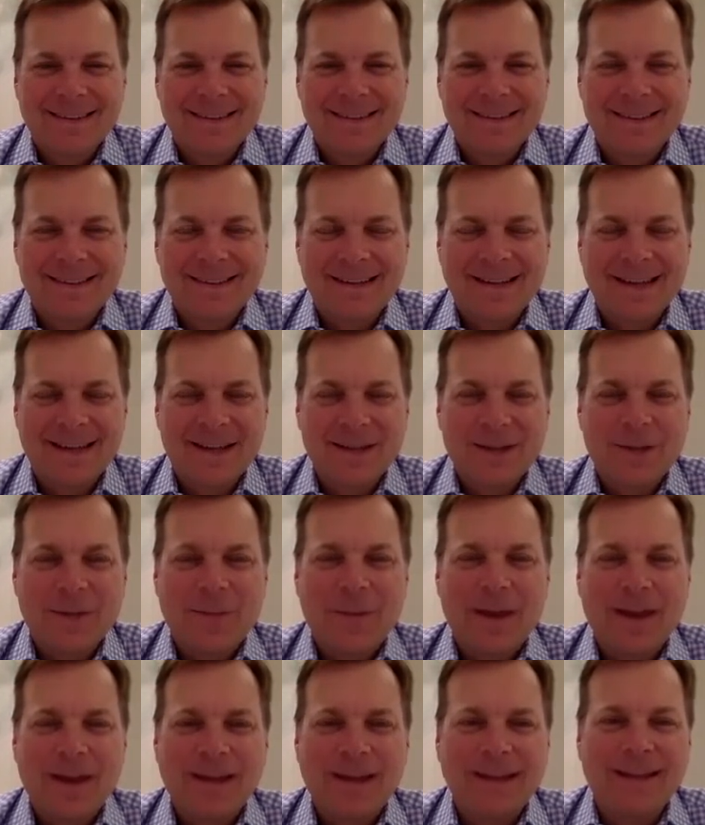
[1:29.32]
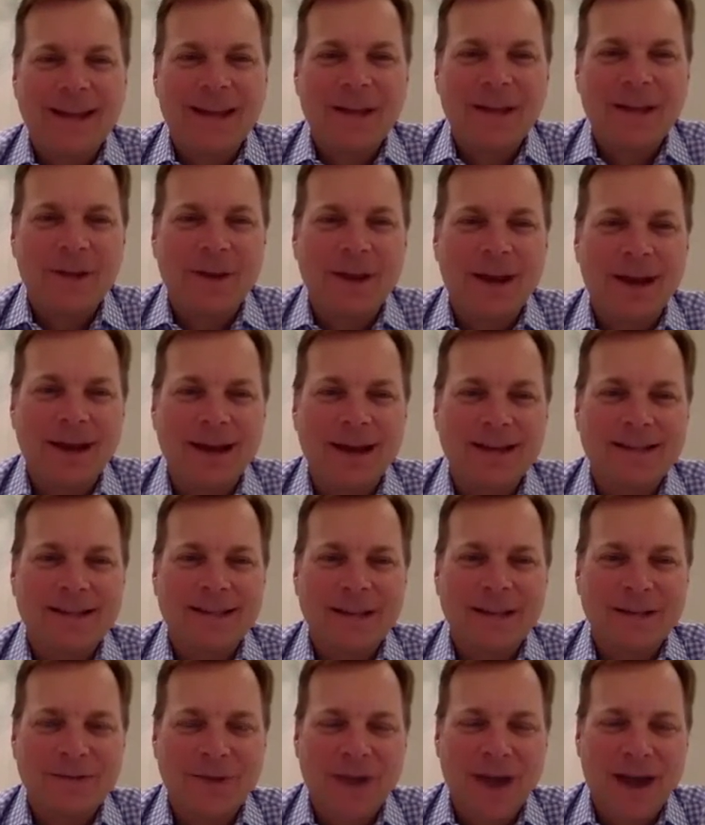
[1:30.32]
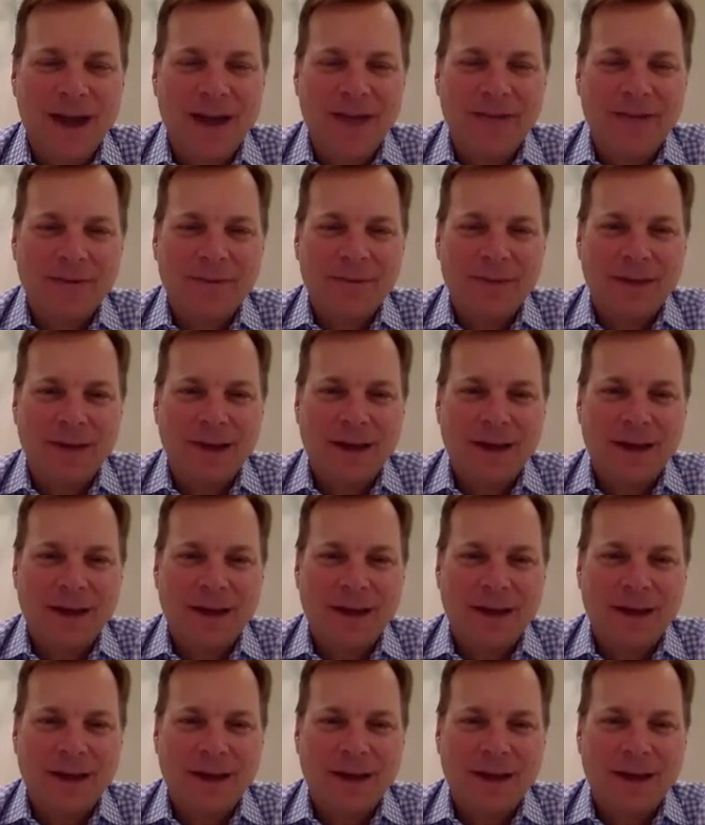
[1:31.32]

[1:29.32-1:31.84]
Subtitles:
Yeah, you bet. Thank you, guys. Thanks for having me.